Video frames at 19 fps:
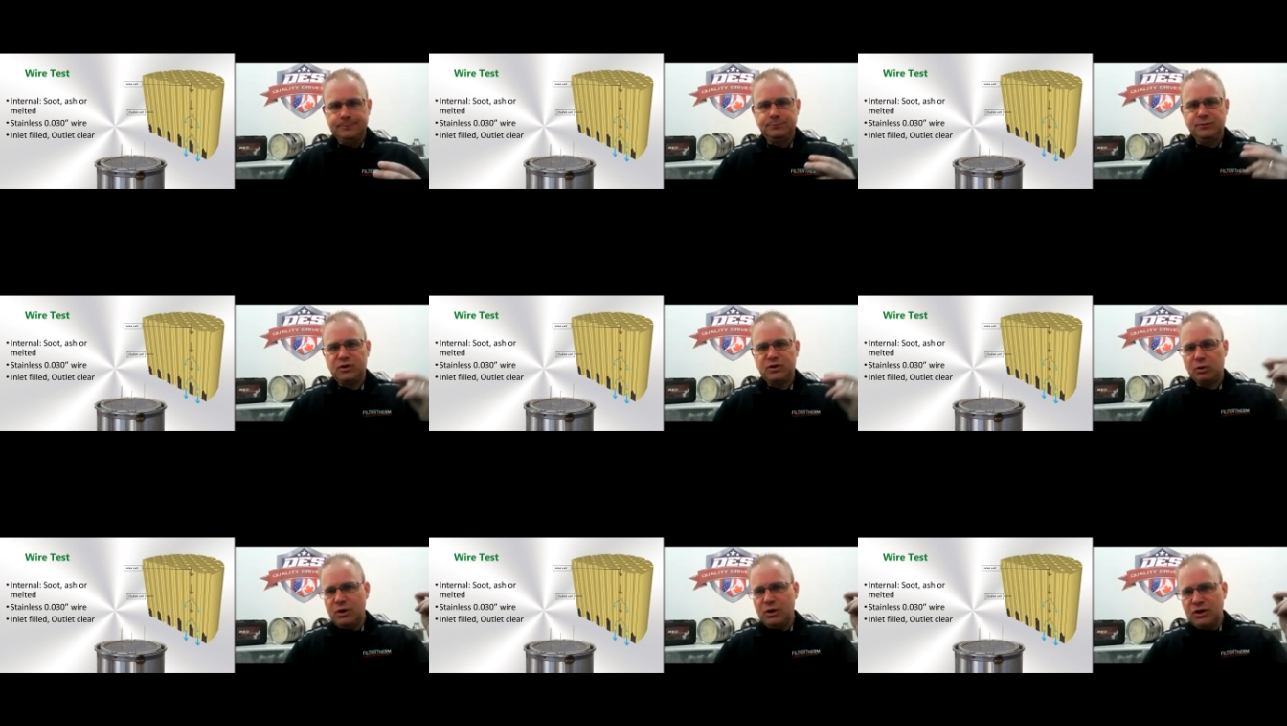
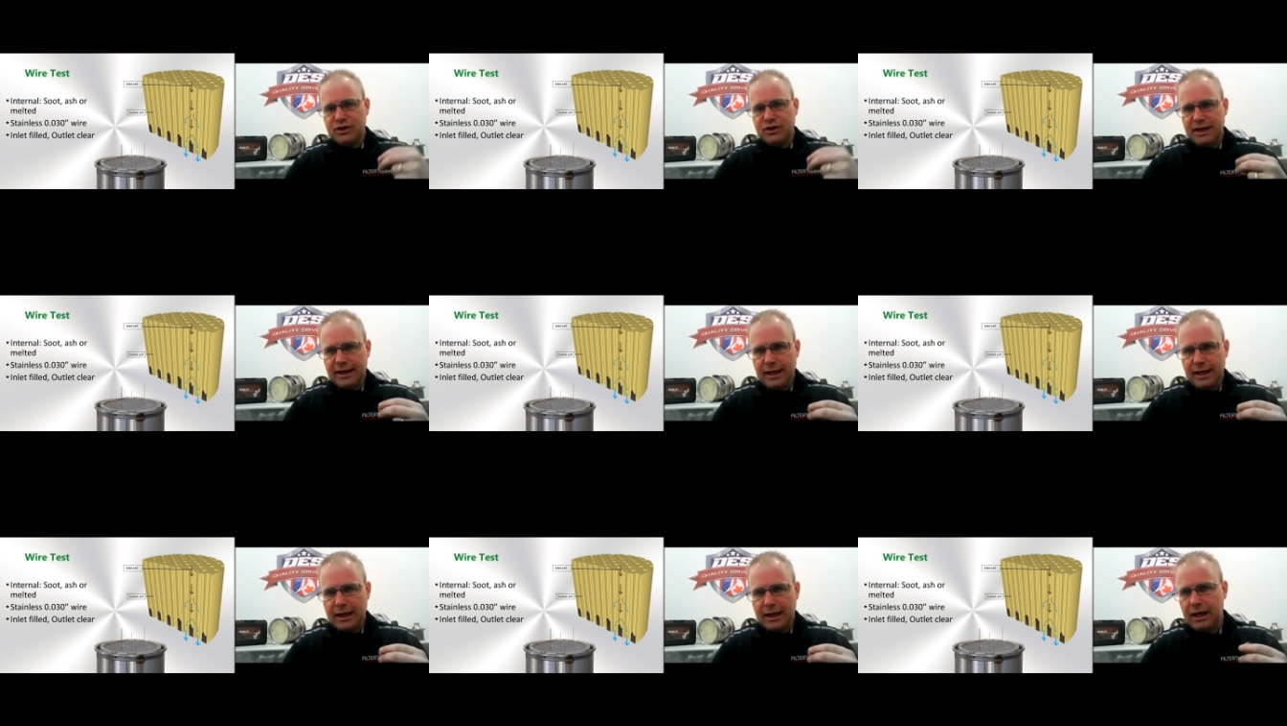So when you
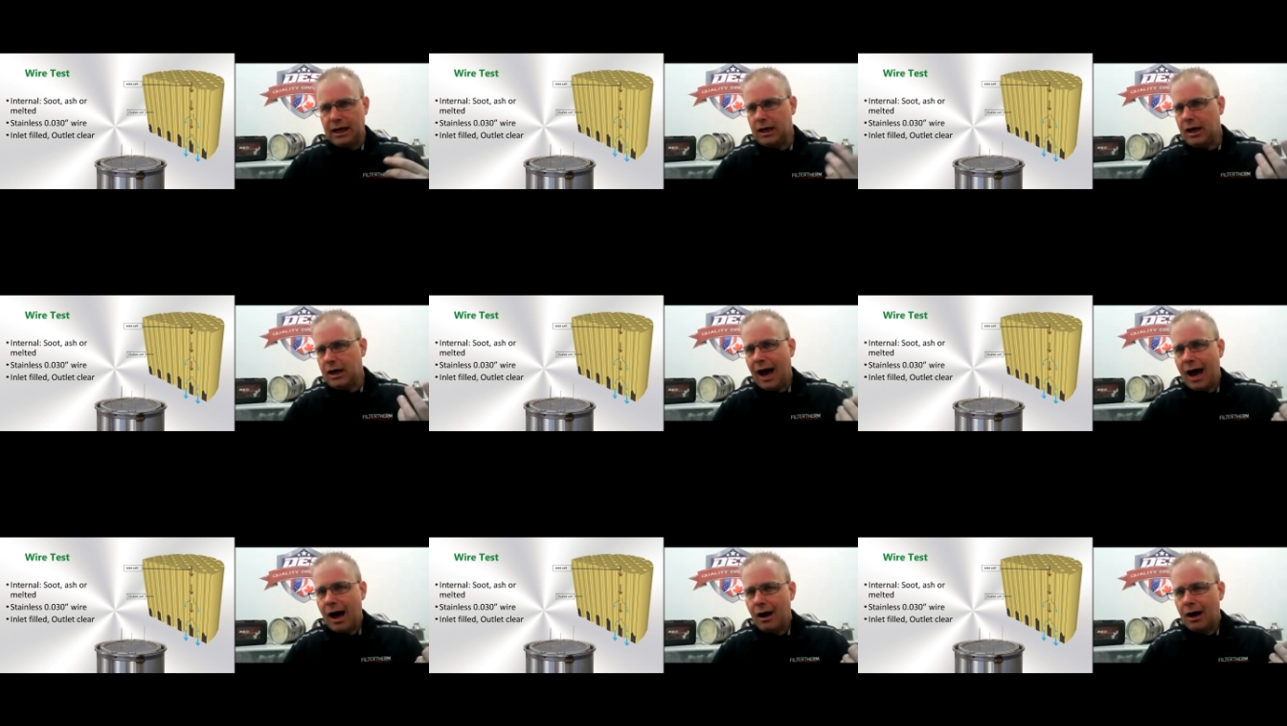stick it in,
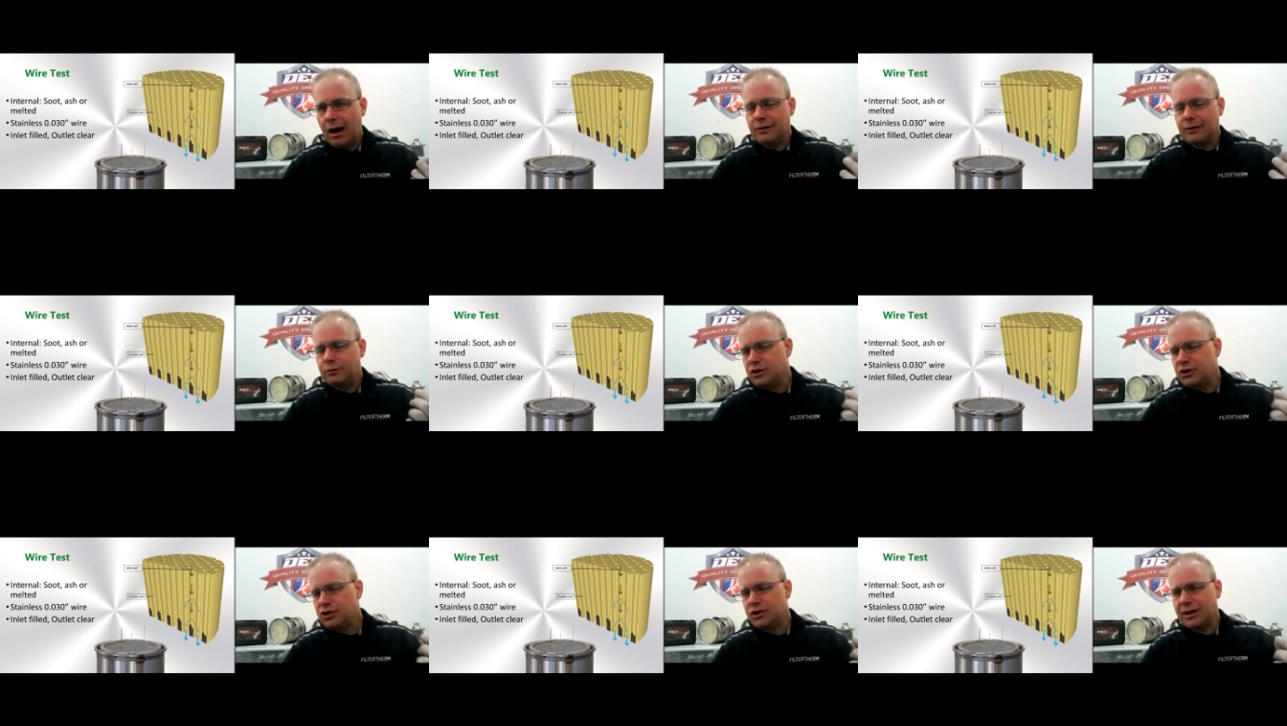when
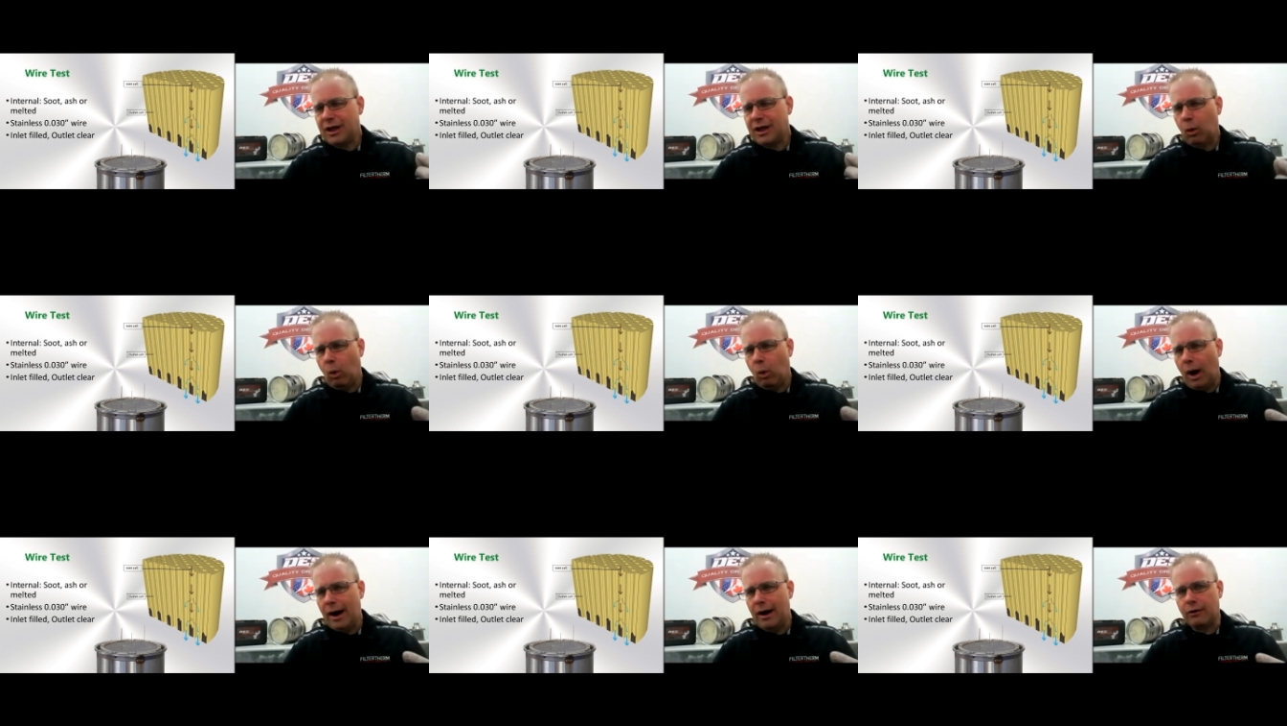you stick that
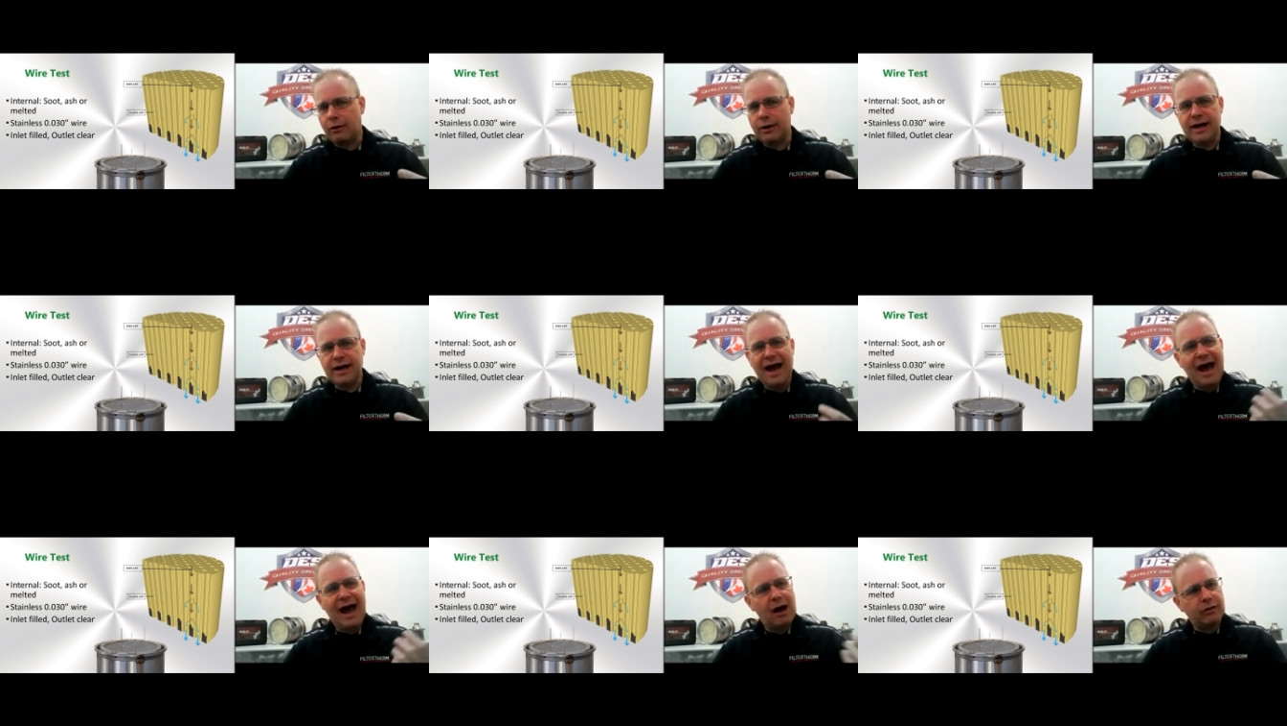wire in,
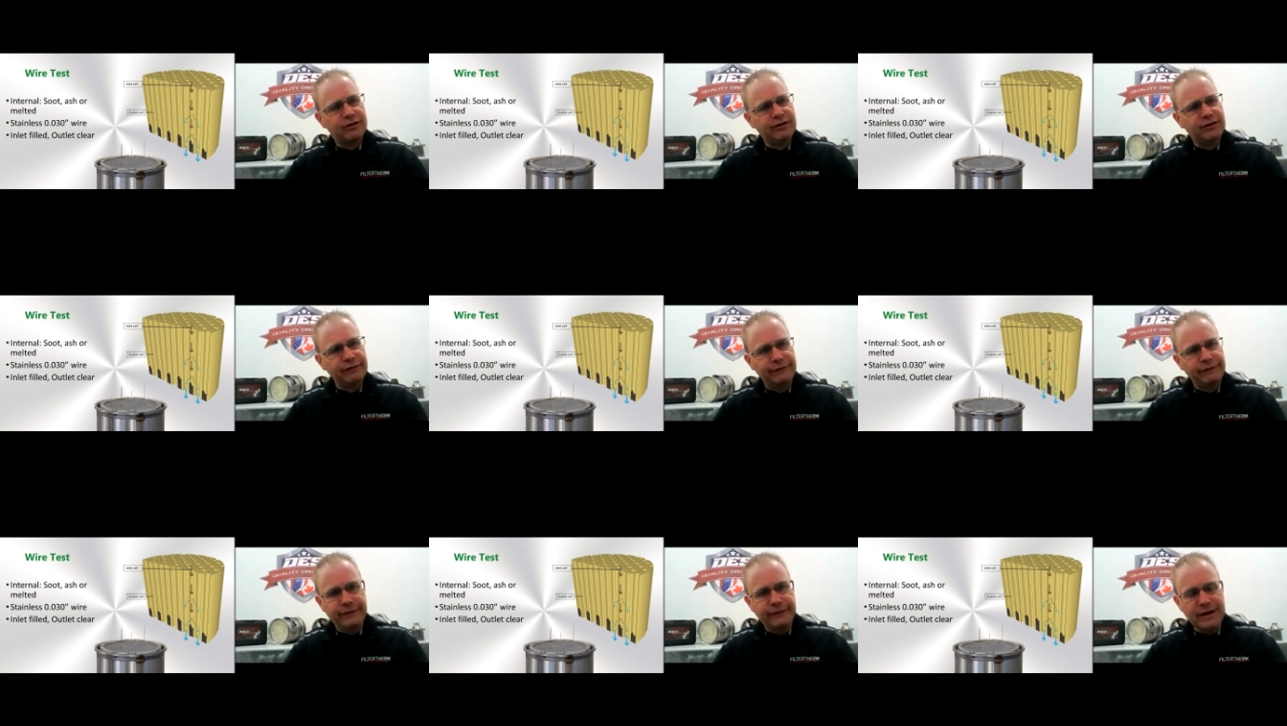how does it
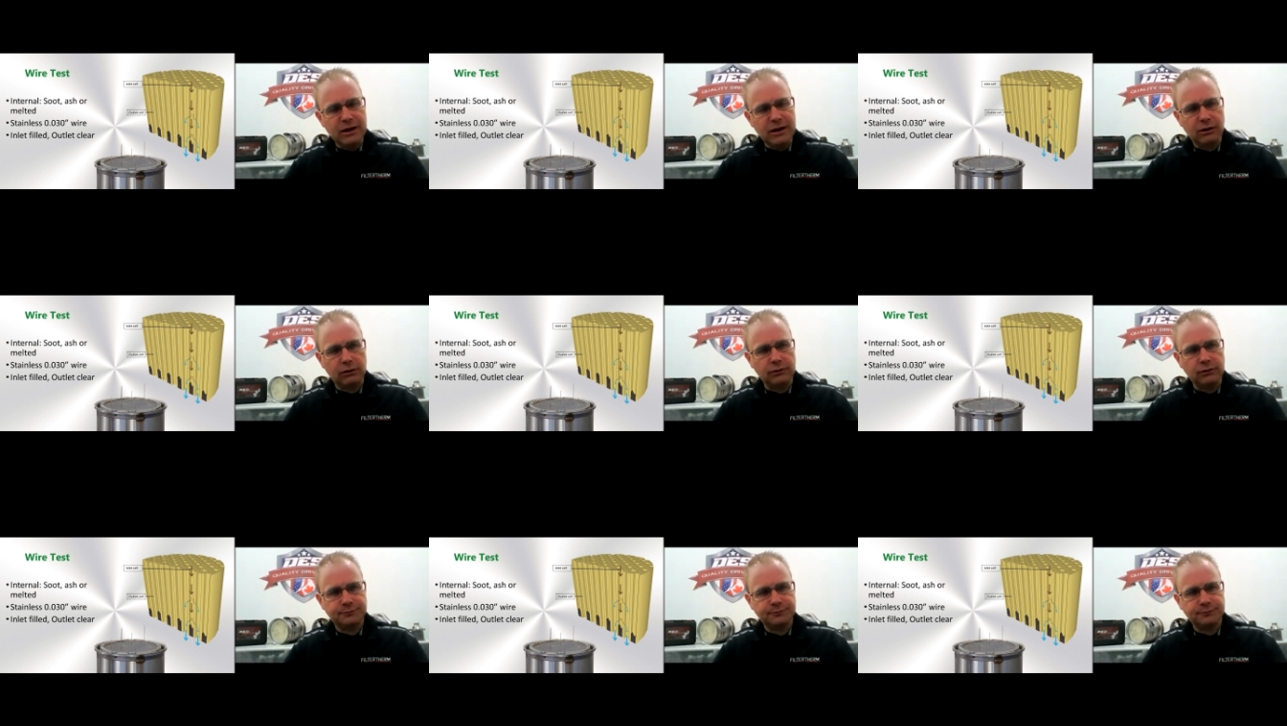feel?